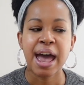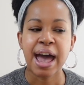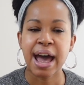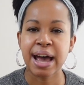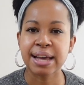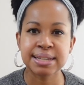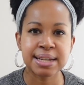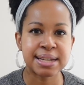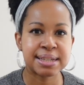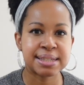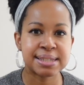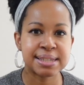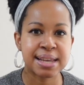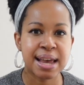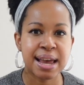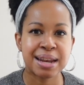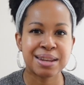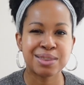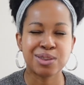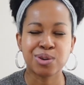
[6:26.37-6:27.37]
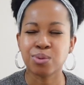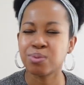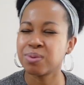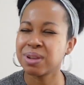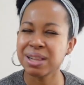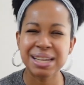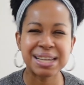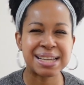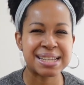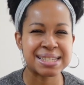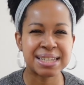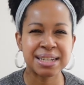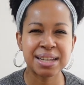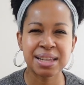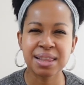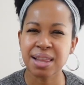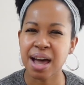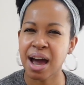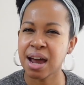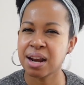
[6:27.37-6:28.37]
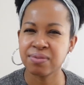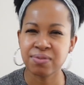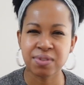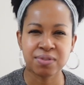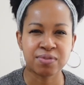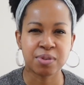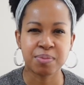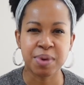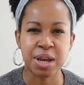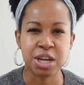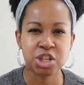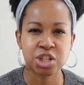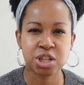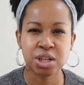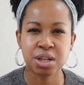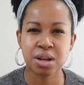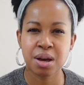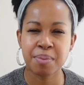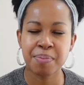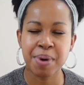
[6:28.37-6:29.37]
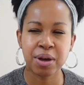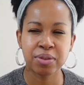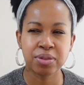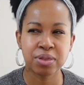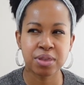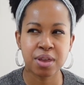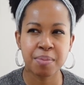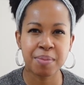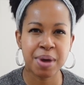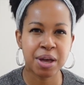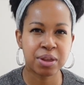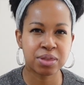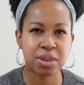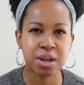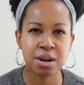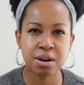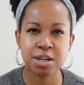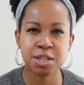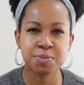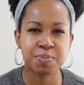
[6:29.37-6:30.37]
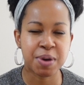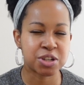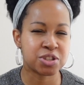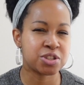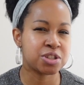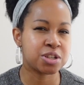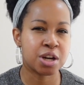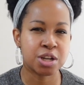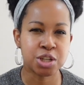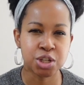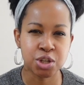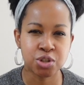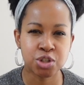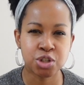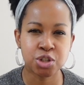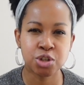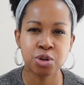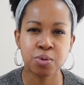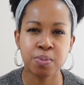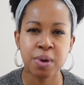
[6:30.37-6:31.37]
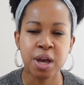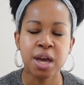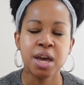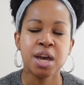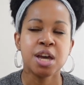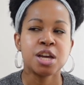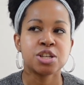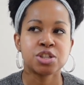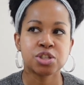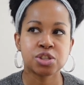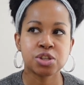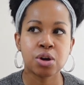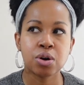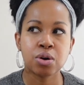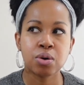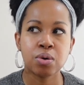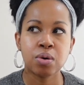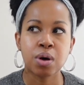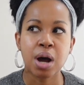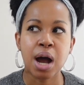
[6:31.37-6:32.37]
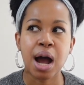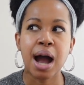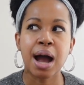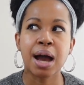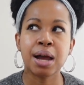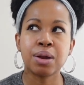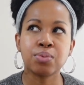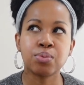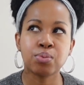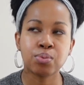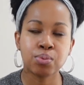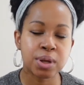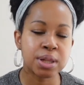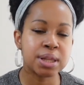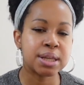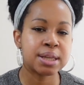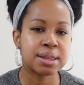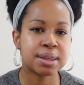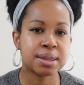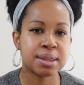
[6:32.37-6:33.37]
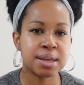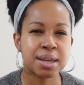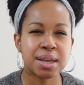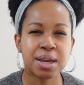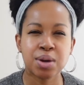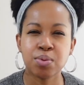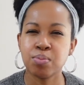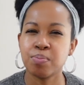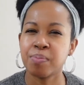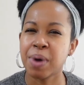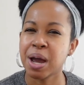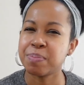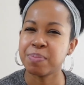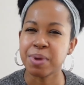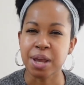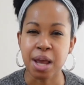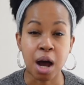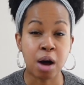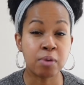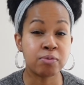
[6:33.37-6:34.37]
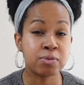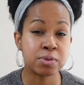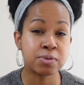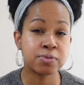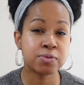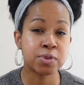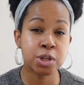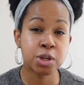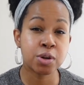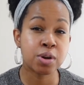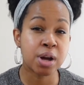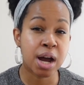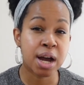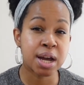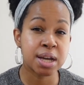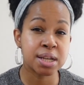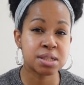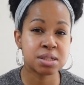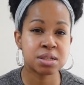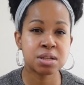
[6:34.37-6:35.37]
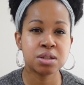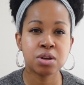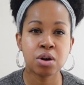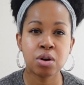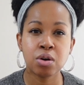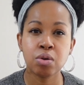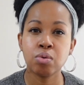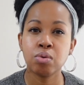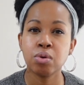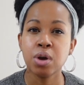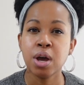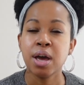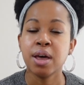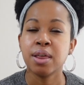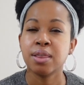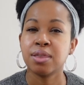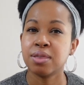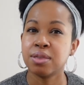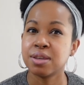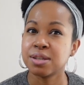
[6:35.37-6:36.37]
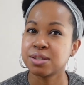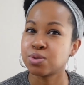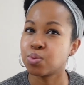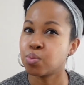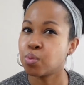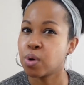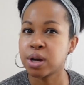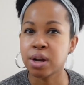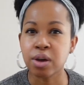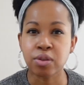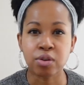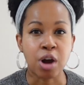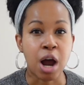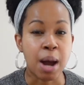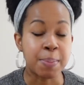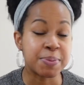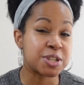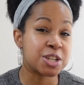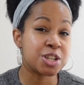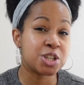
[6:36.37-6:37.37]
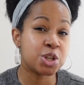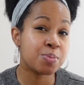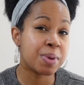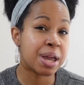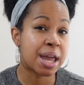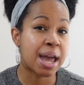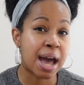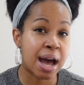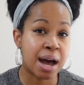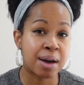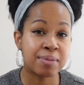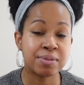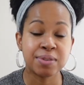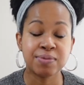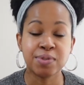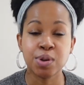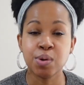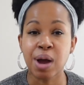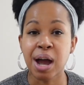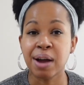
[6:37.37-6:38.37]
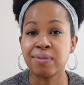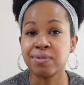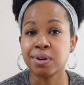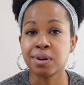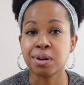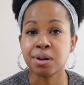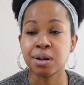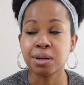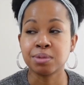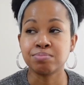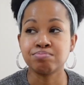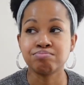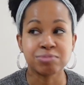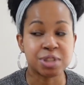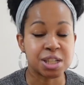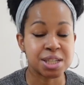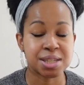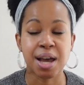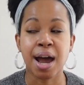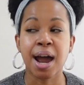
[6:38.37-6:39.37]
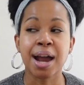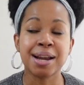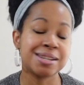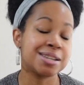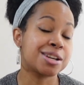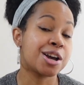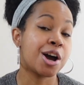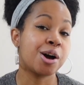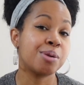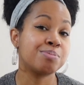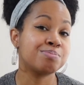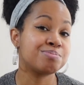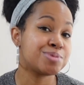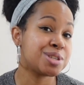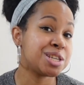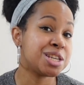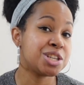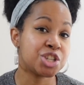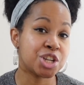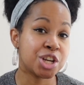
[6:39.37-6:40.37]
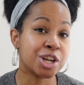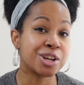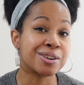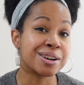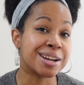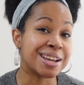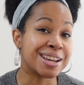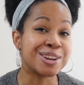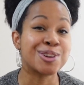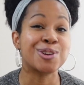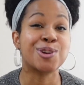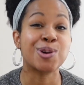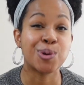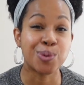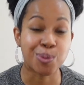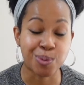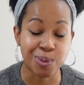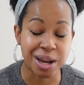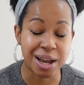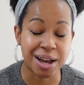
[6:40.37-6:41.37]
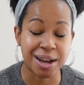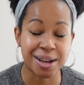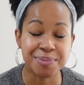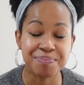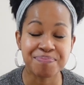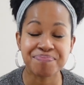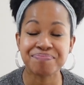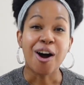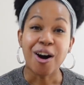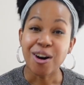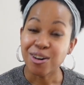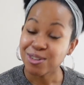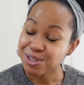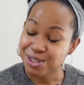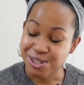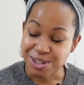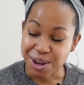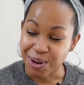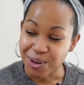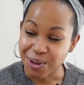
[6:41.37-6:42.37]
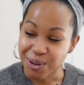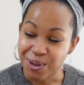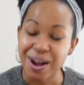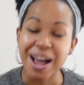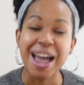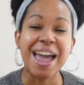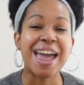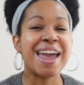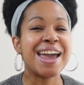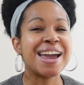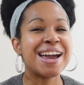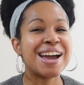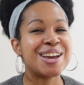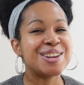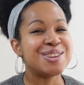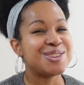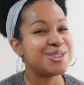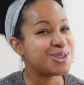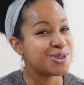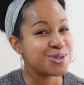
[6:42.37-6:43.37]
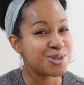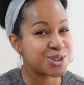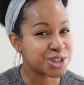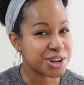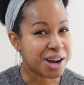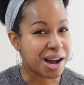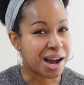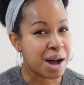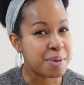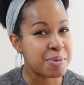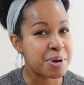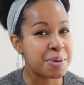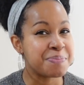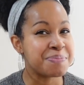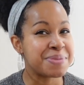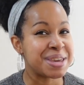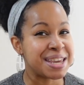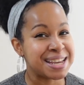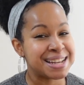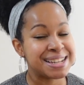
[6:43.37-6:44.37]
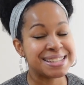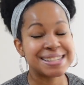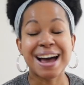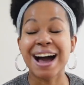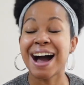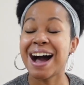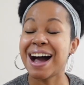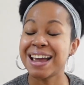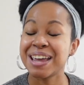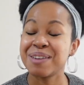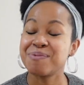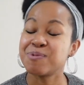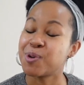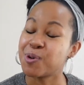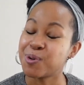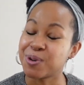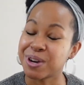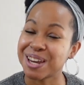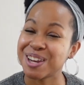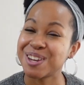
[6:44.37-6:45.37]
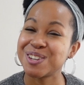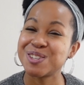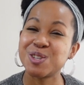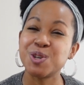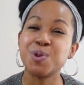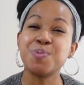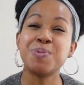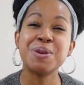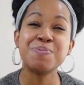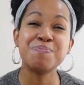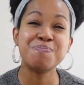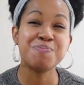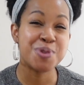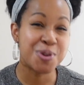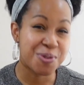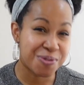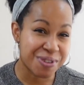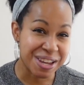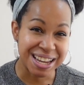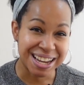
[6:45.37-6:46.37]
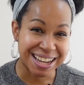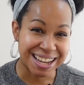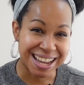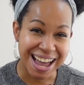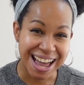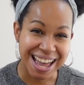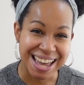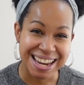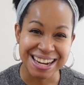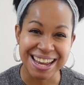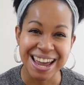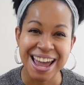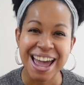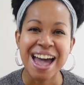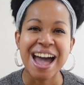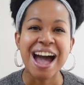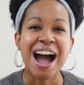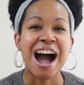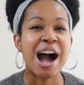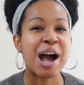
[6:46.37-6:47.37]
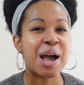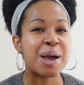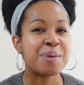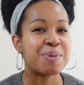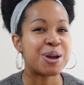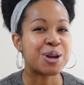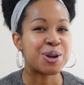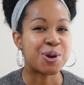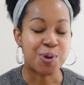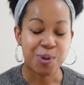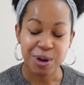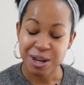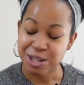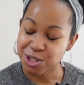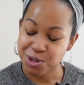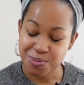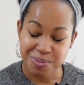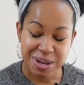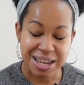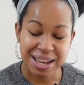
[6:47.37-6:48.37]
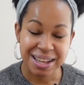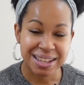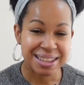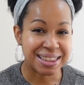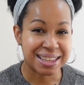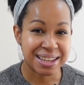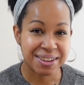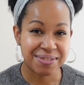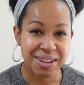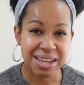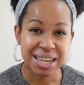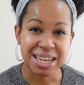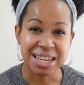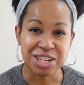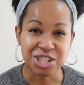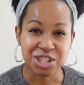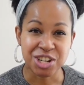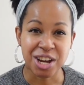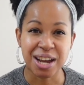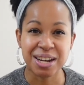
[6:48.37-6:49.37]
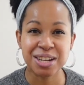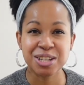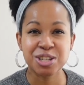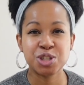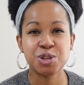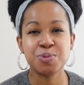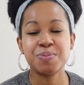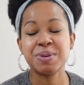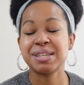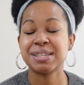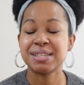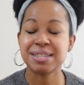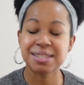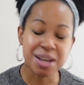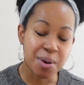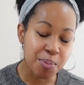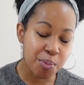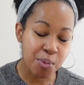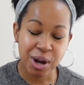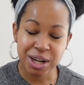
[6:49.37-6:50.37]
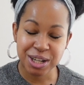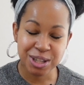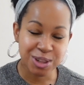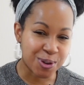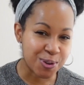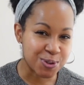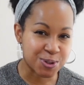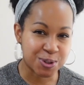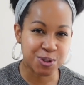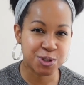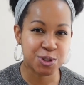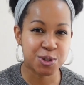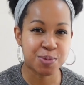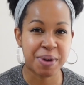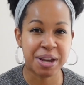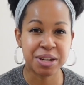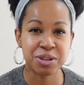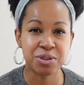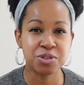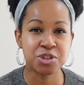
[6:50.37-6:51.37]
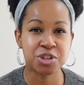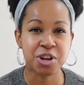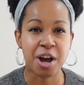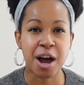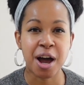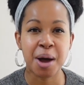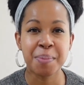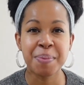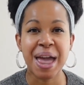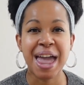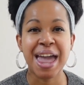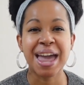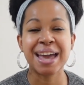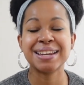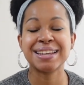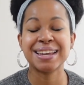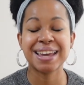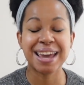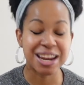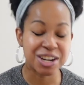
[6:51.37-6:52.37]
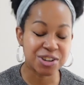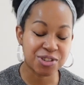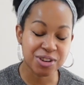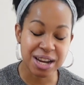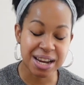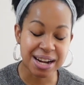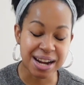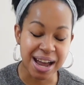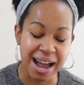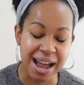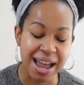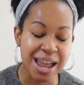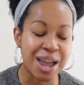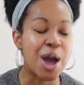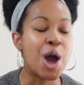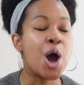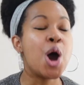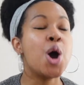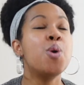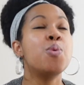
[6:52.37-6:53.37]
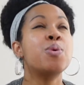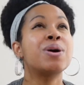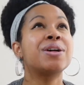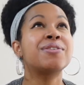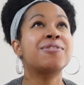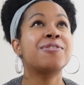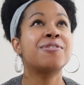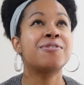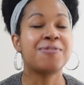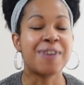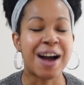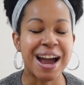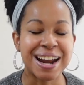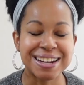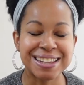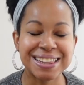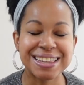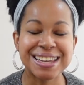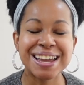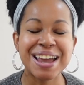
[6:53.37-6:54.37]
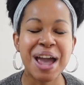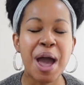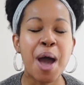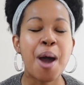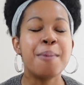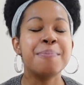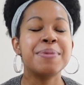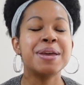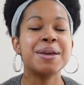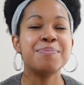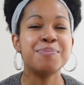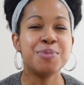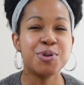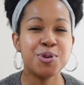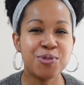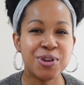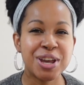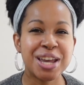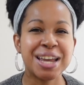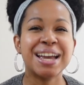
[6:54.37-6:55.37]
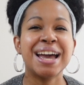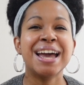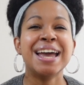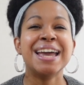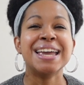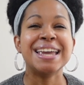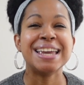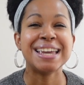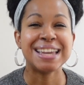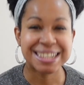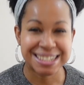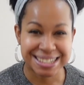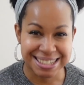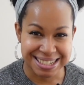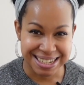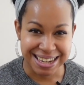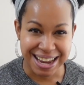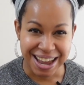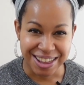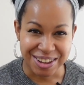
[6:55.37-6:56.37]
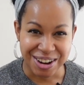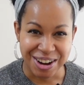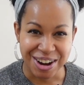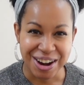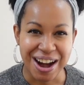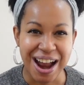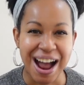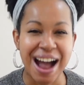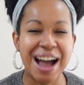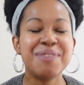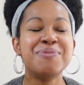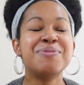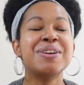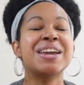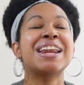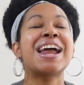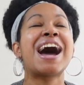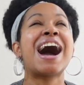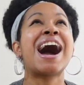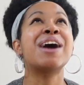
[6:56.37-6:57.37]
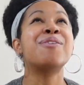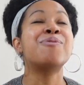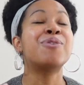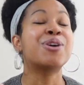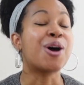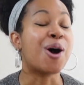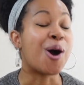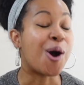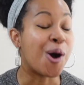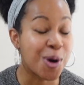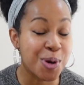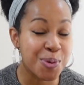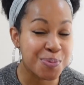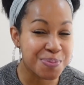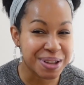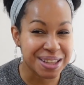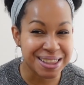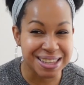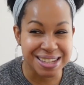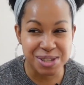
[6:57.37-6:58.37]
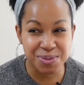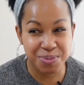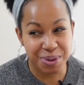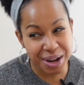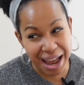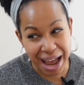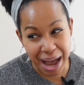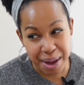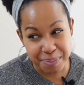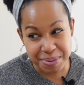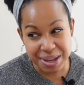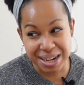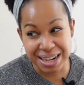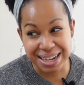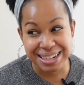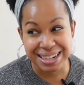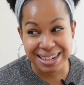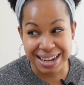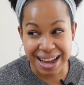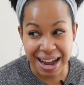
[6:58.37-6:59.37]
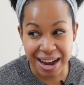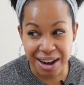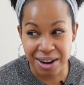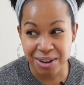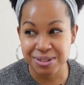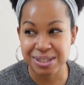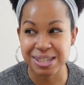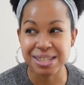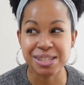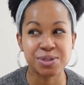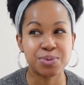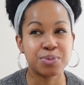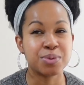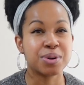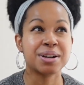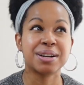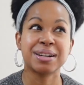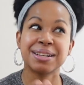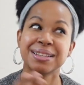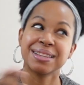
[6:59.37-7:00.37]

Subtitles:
As I said, there really isn't a lot of information about them out there, especially on YouTube. So I really think it might be helpful for you guys to know this one other option you may have if you ever decide to come teach here in Korea. Also, a new job means I am going to be moving again. I'm going to be leaving Incheon to be somewhat closer to my new job, and Kendrick and I will finally be moving in together. I mean, I would hope this would happen now since we're